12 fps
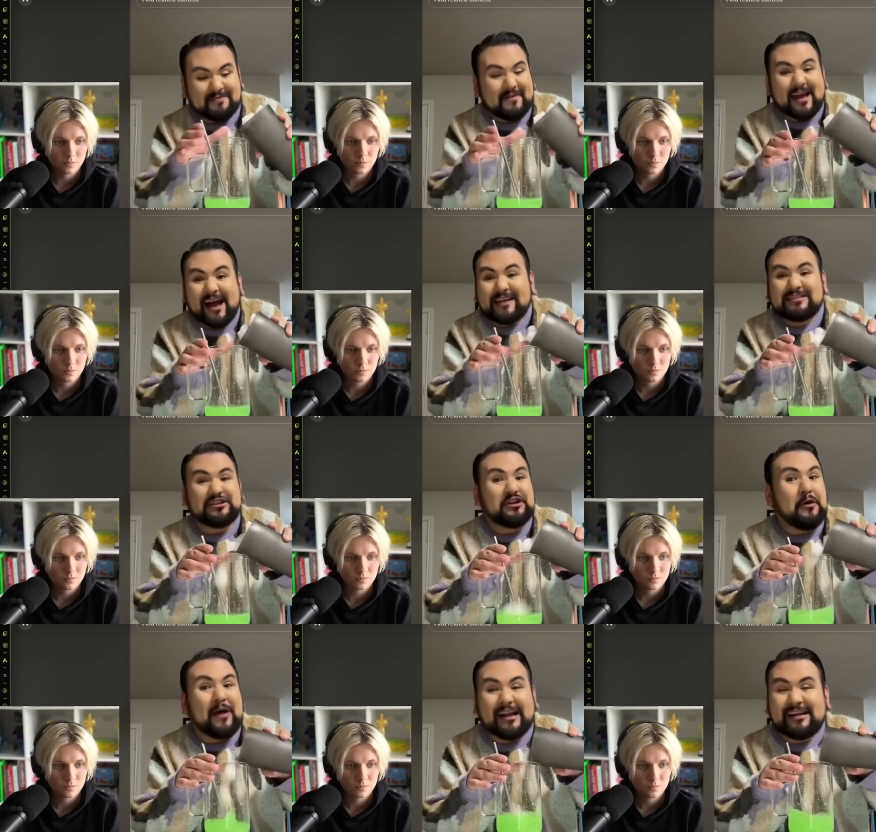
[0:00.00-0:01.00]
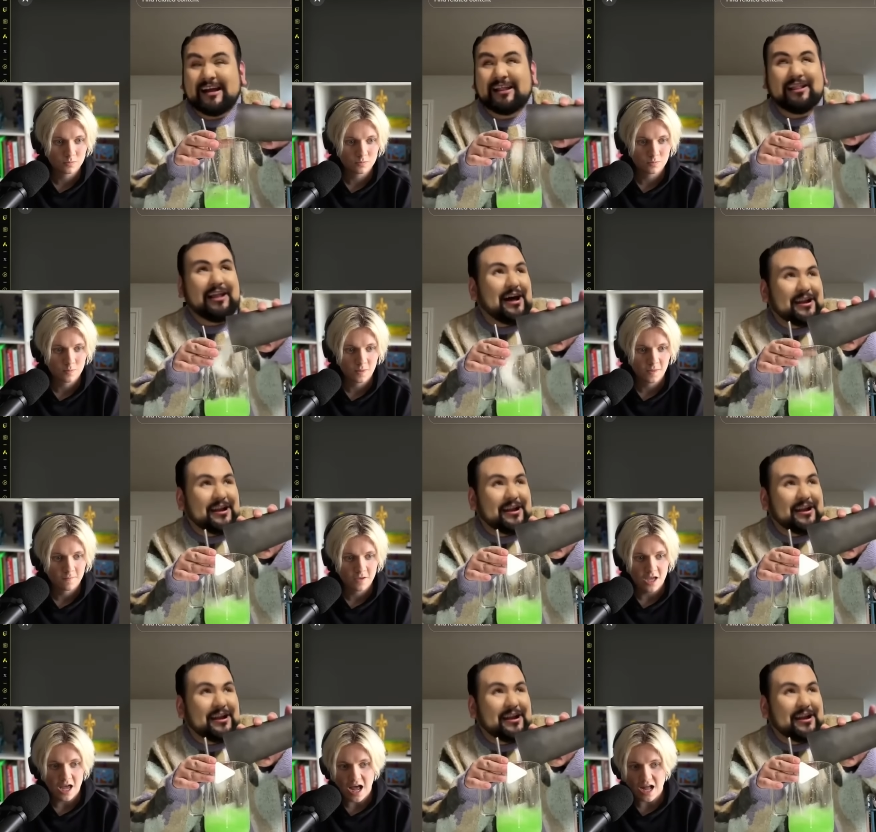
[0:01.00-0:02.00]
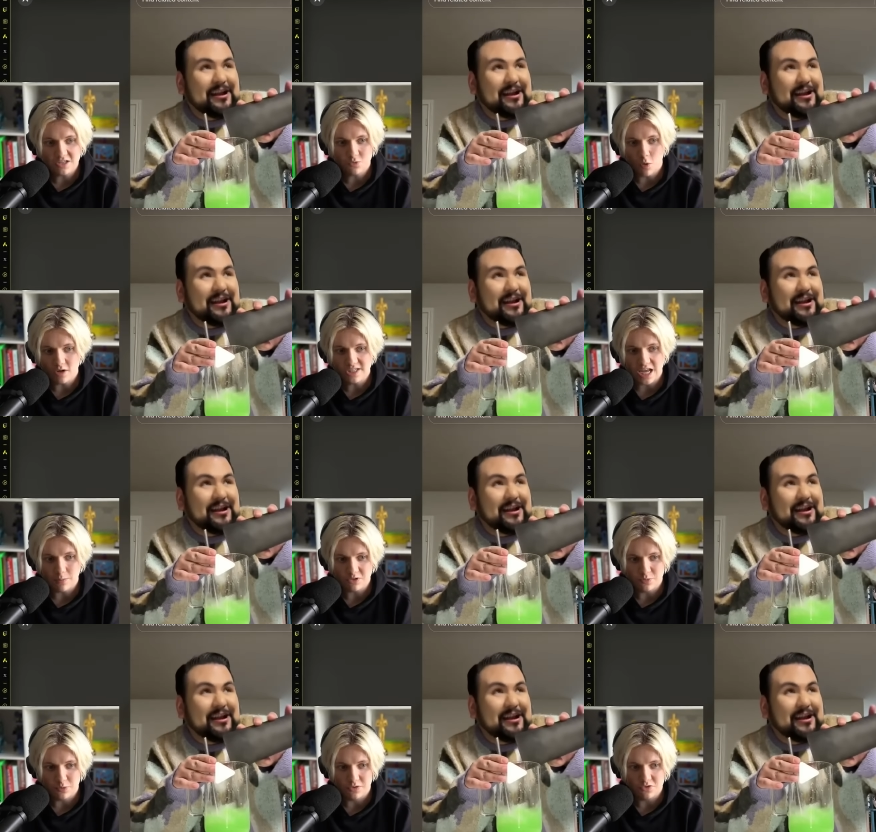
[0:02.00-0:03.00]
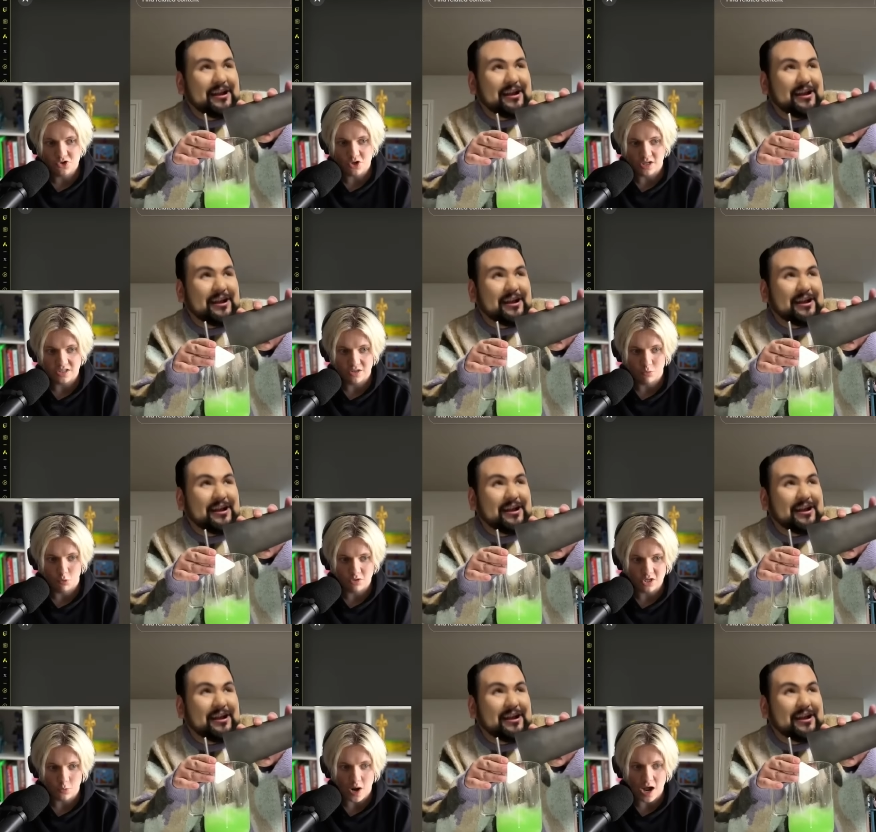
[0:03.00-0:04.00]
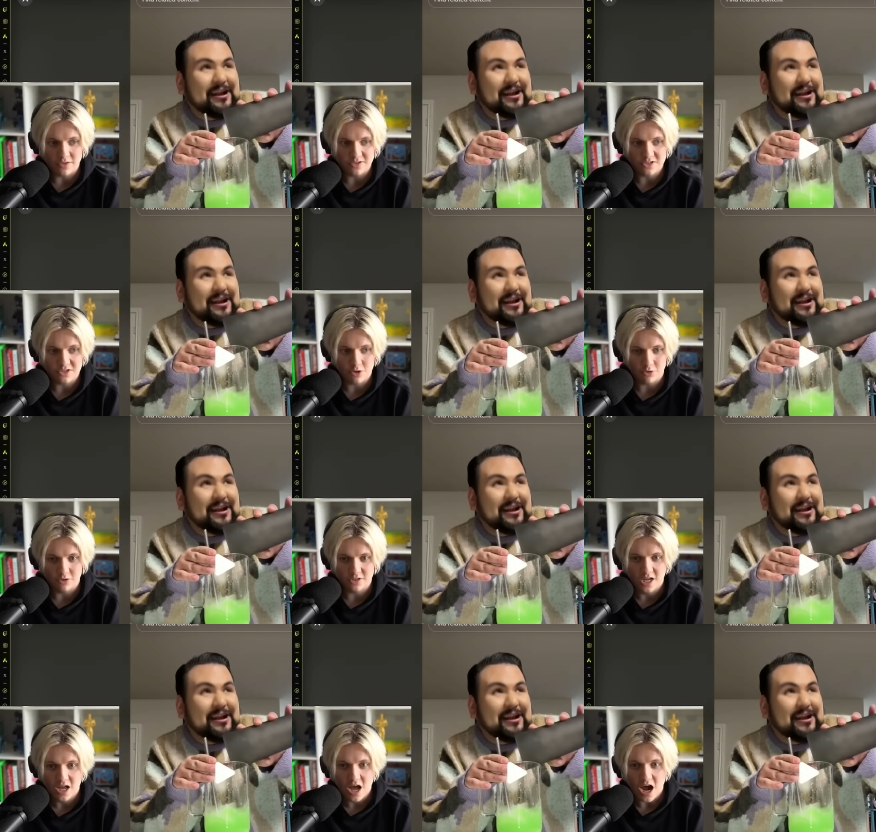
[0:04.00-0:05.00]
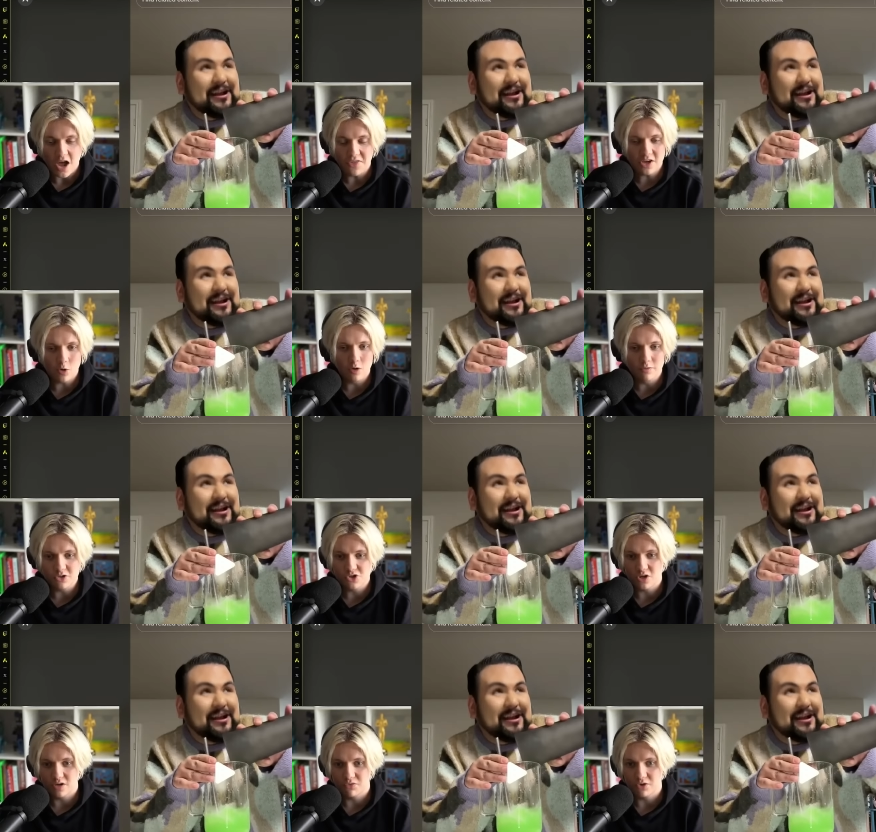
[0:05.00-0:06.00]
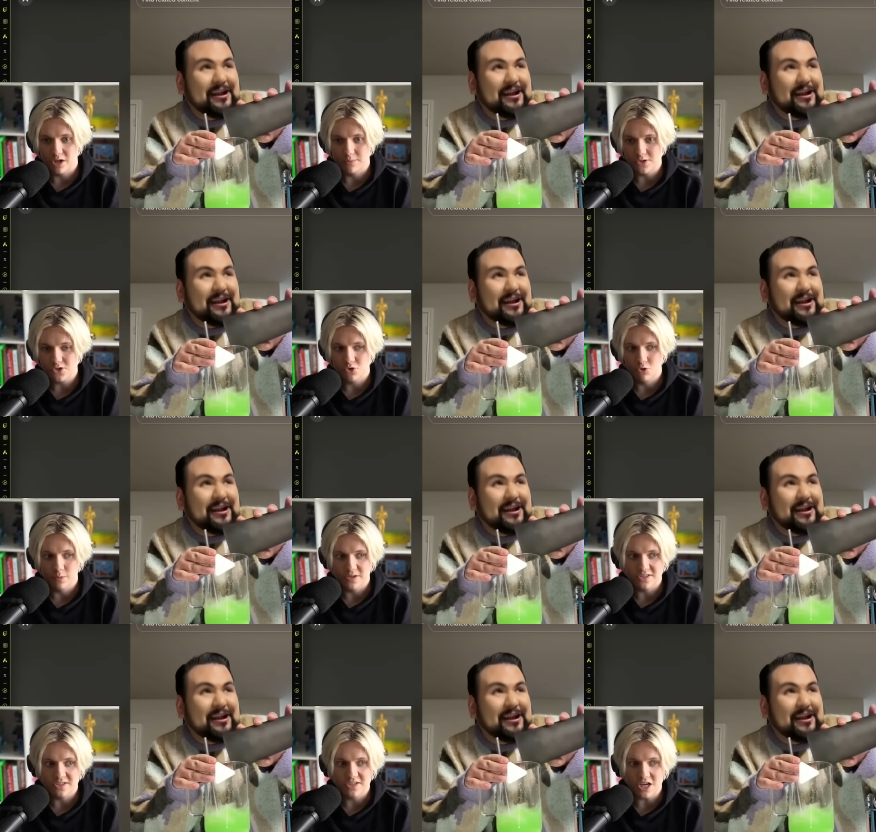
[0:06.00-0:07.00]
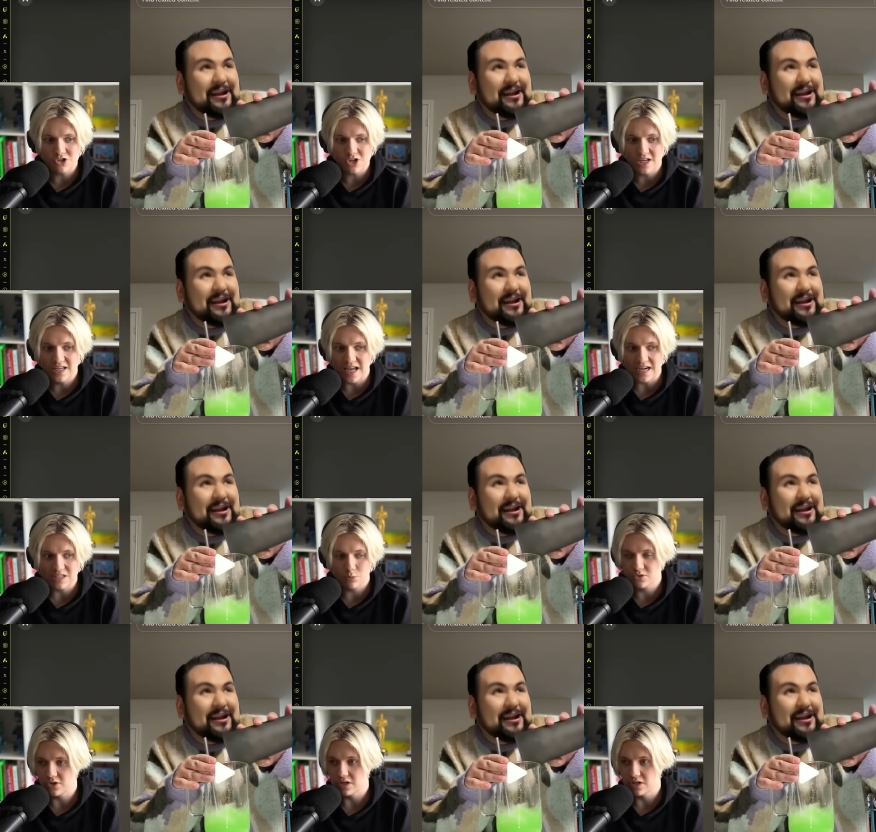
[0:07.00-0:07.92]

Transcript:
Speaker 1: Add in my ice, you know, I need a lot.
Speaker 2: Adds one tablespoon of sugar to the water. Wow, this is so good. I think all of it's sugar-free. I'm not sure because the sachet he added was